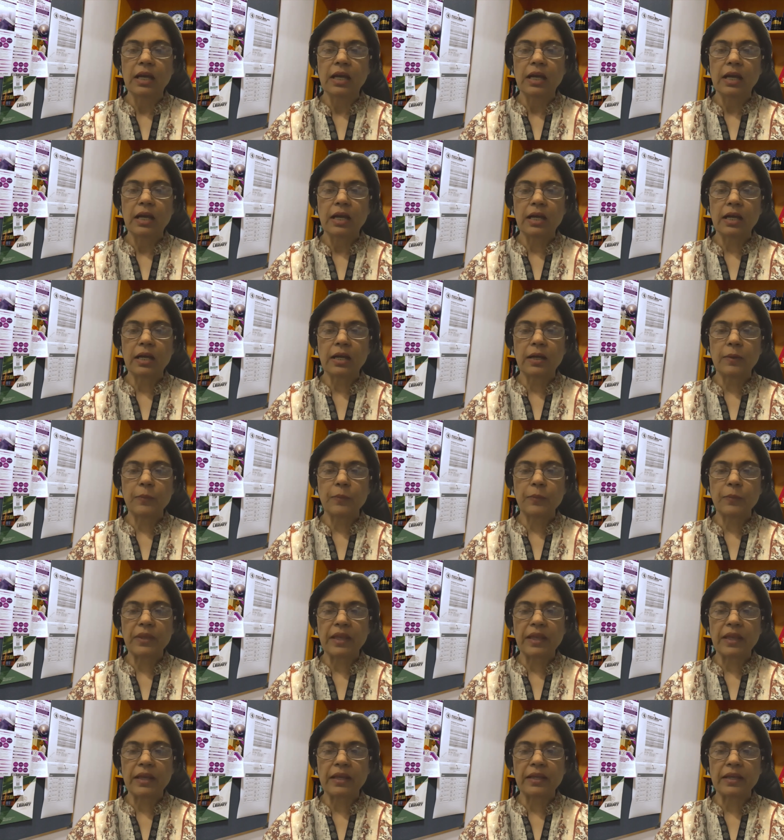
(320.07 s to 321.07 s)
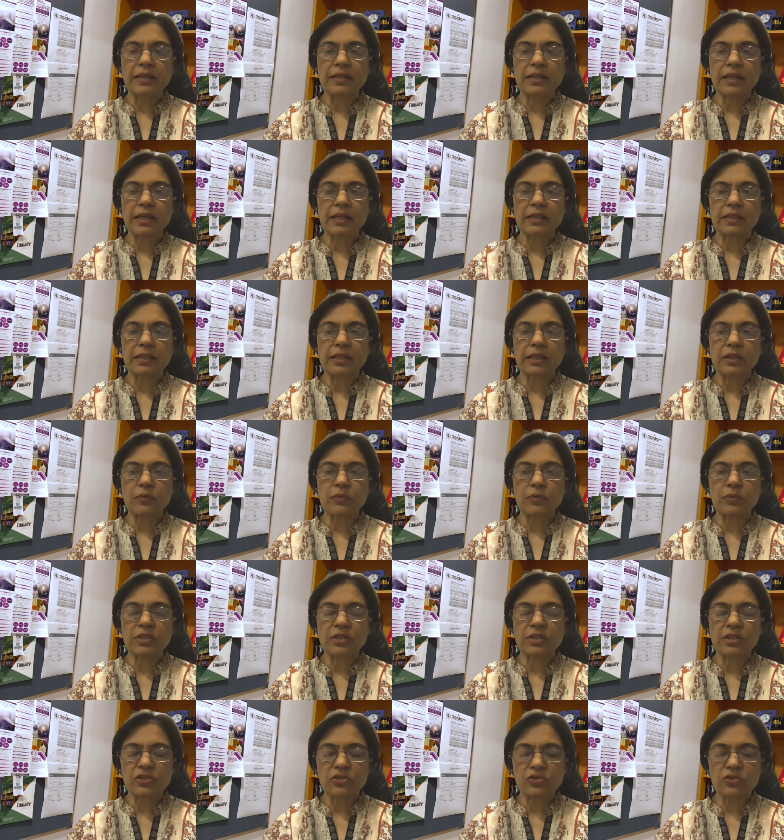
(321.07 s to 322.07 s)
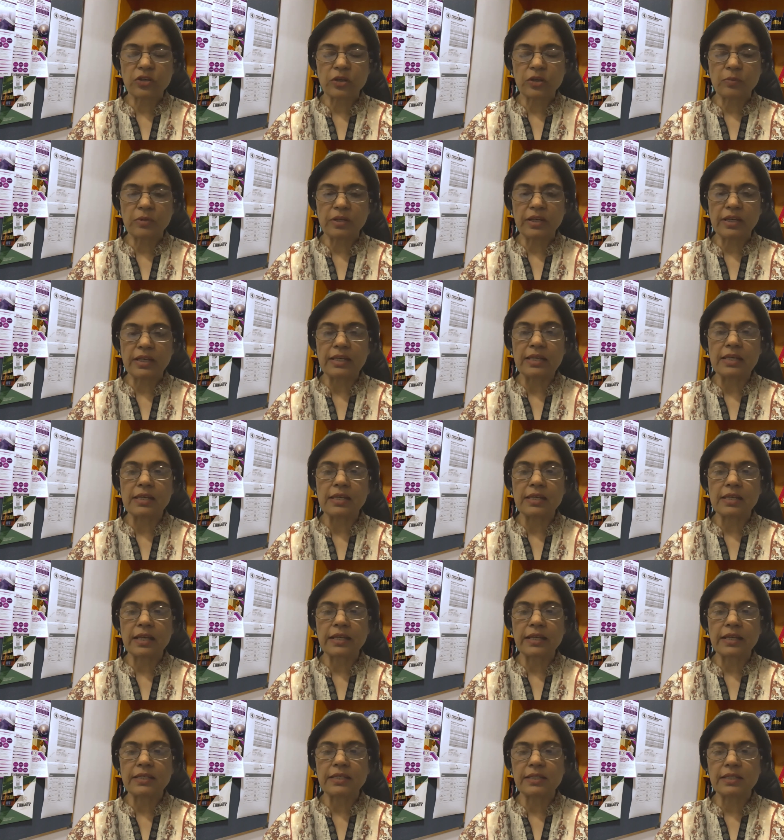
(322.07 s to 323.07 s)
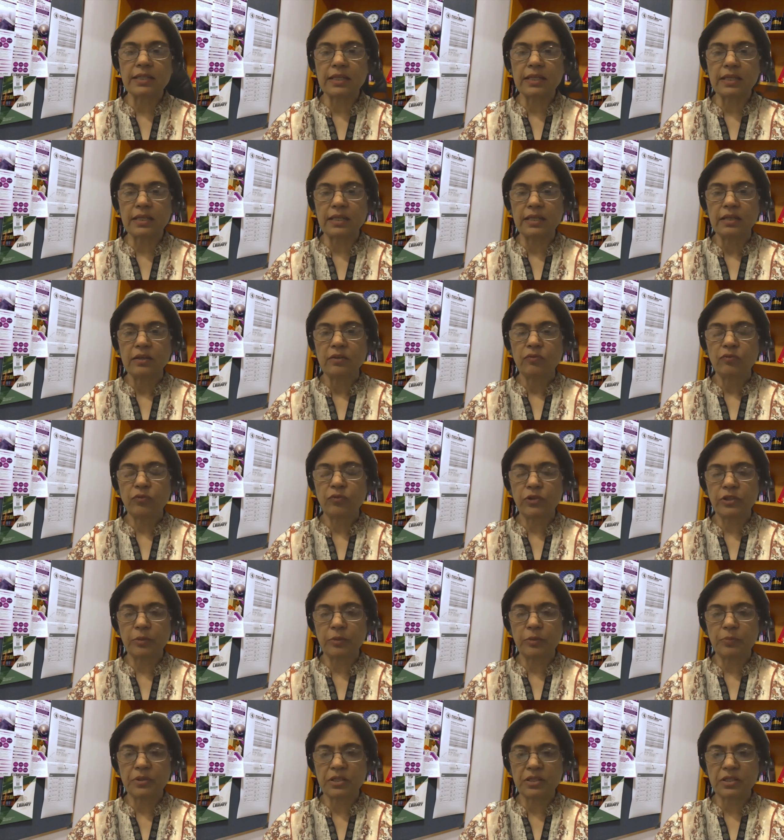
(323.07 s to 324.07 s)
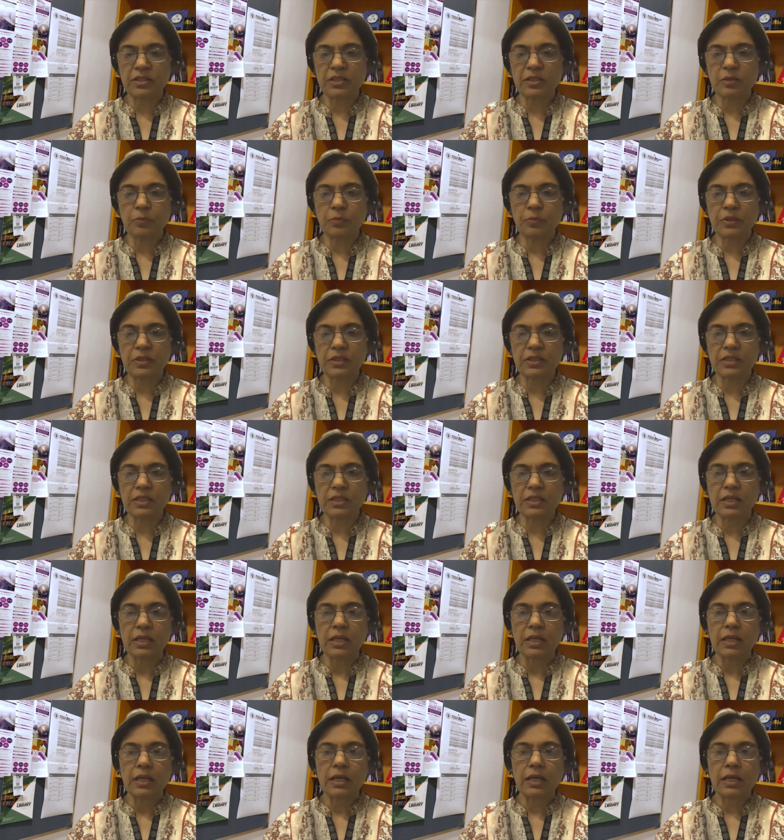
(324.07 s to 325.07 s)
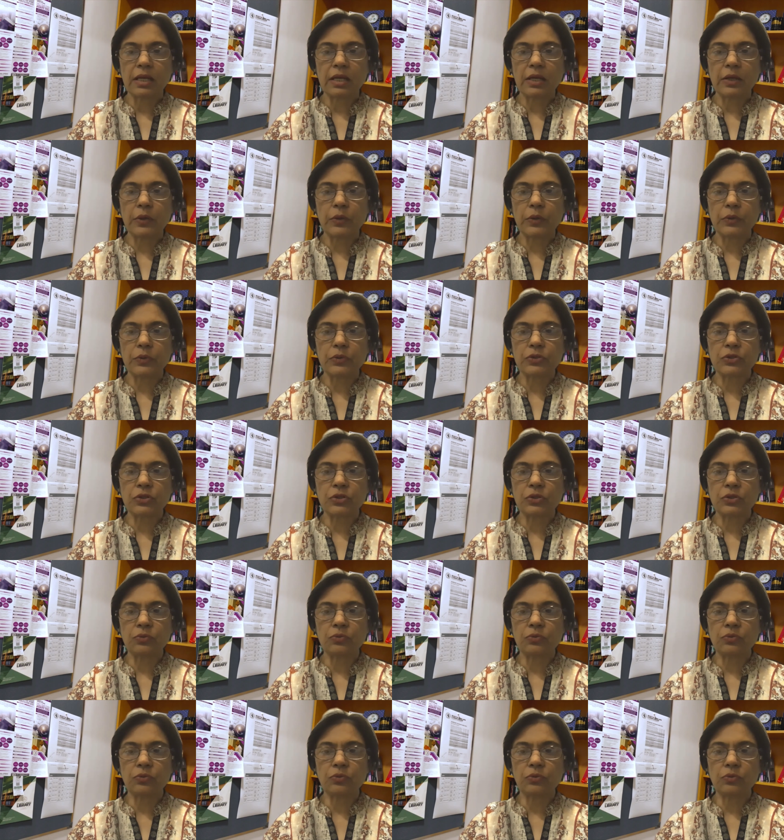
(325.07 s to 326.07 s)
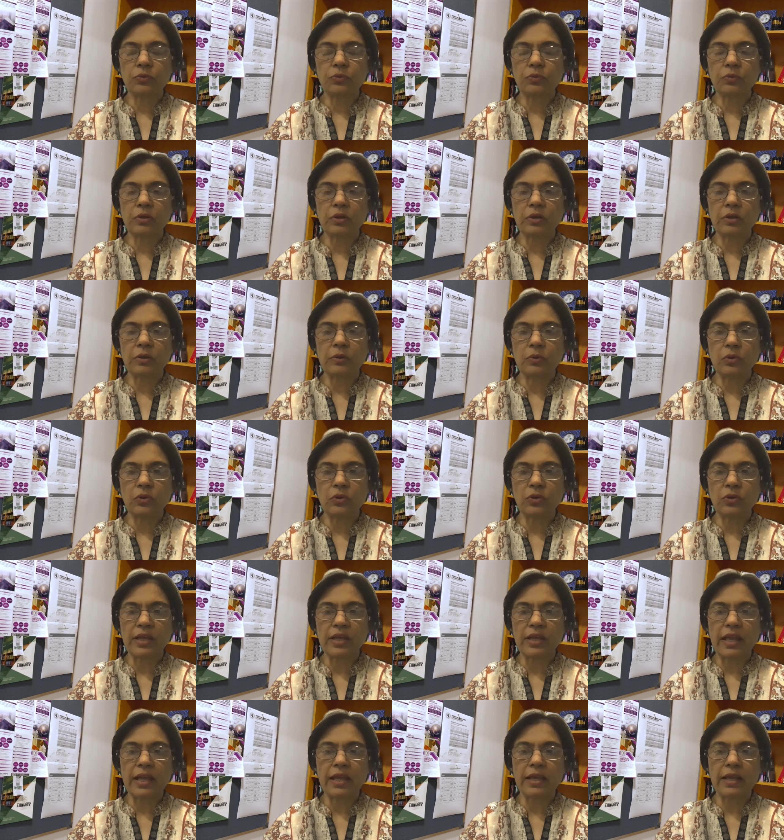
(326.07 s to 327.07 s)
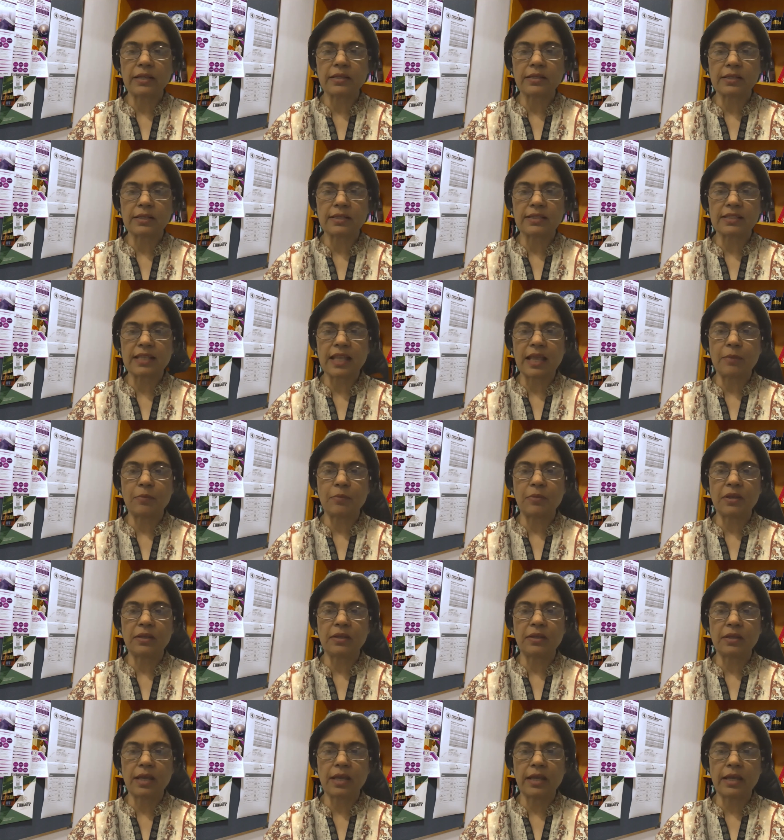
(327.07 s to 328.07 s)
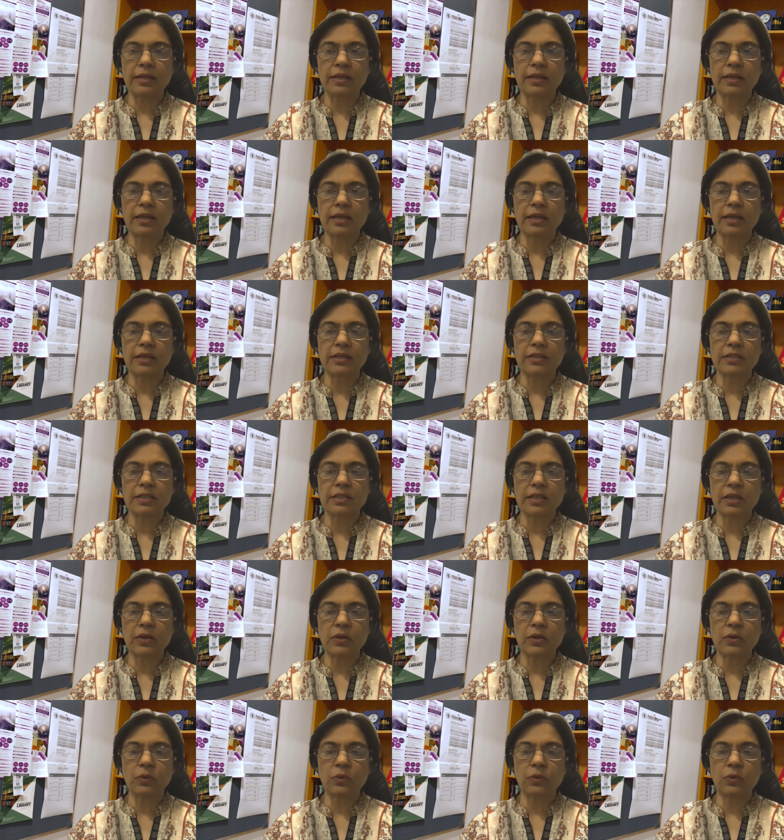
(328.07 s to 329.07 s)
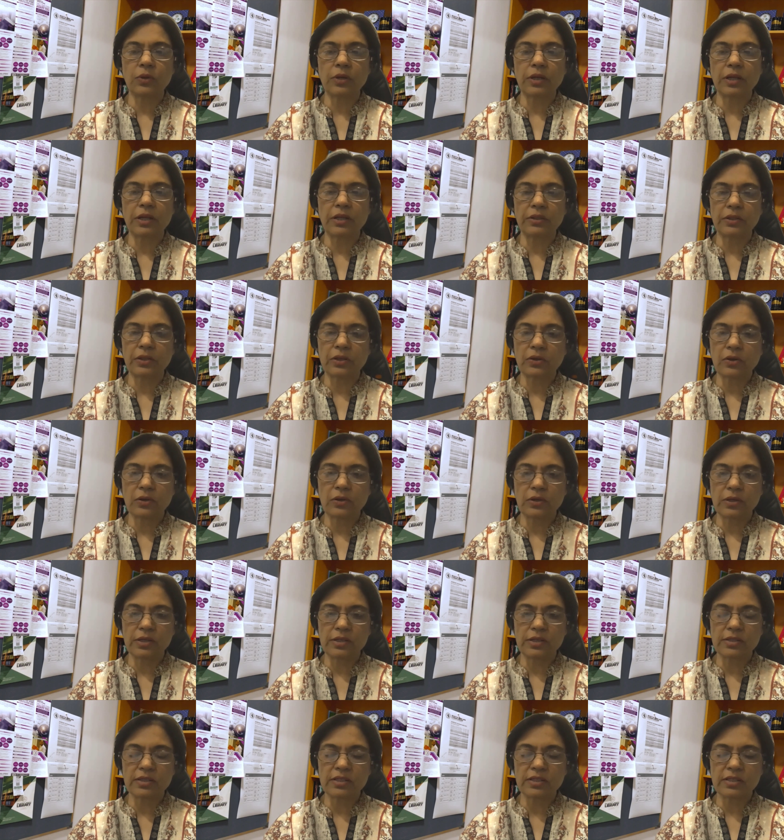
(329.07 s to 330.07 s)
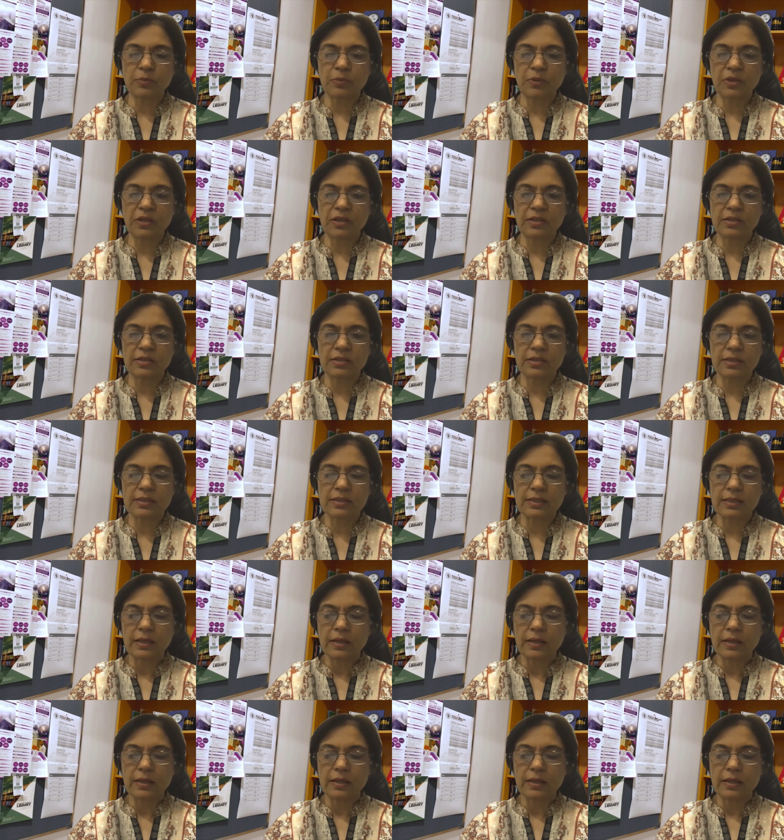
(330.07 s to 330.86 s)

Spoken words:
And I think it was an extremely enlightening for the participants to look at, examine, analyze their own and their colleagues' experiences.